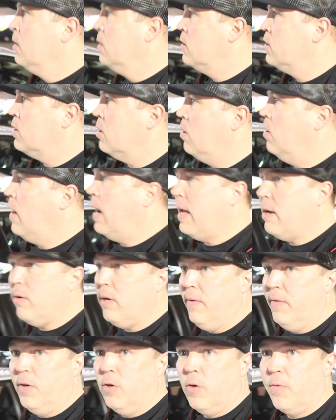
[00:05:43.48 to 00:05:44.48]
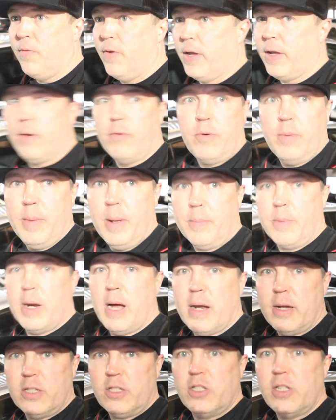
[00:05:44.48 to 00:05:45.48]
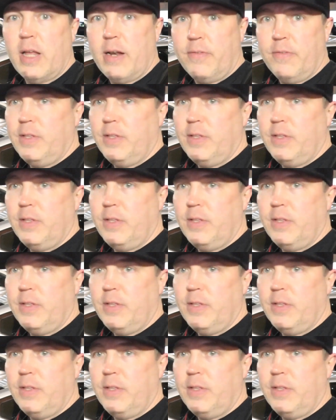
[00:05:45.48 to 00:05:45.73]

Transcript: So I don't even know if I can remember how to set